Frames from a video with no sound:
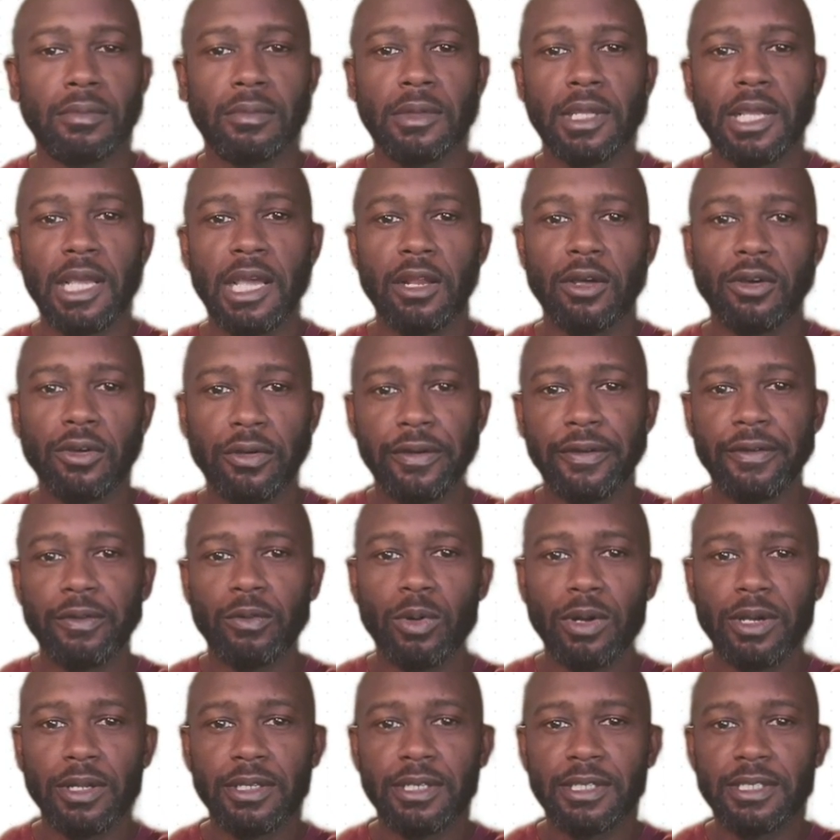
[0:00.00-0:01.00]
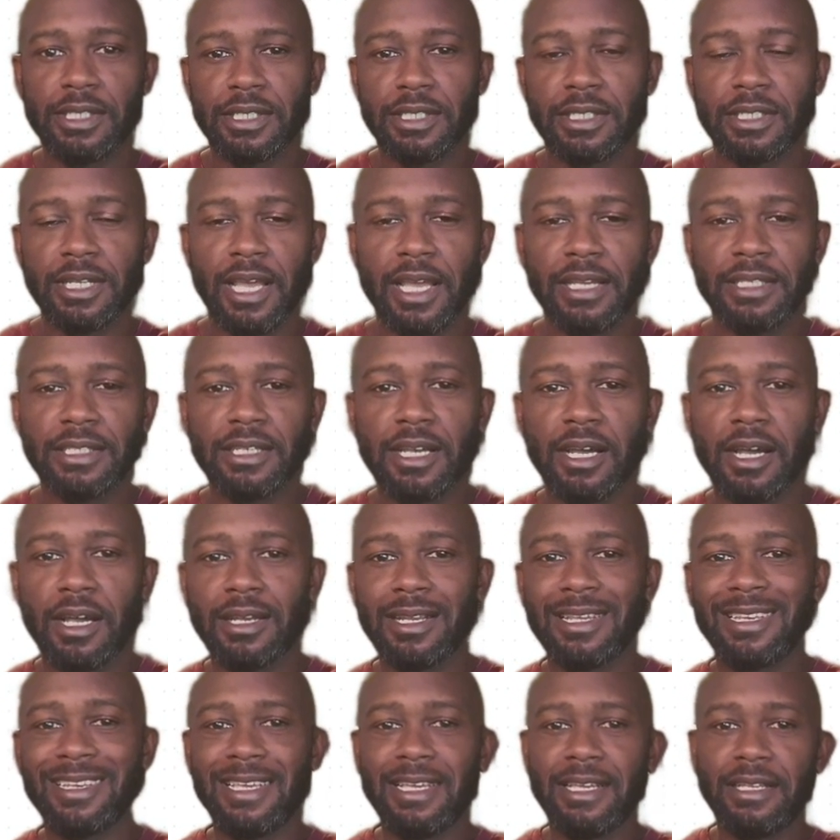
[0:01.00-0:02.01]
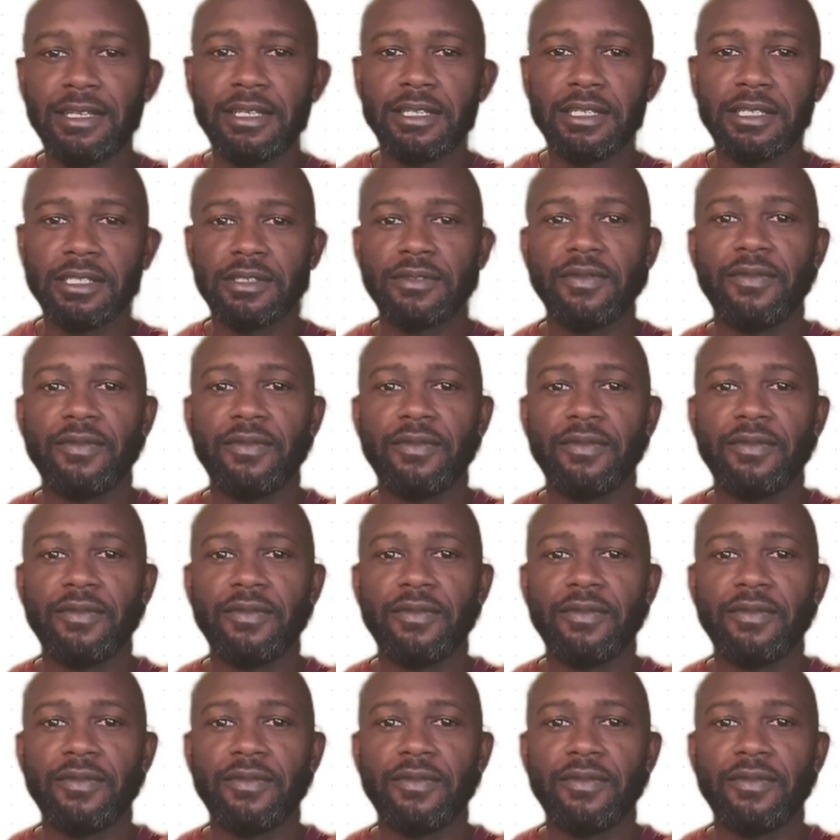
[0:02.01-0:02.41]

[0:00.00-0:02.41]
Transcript: Hello everyone, this is Antone and in this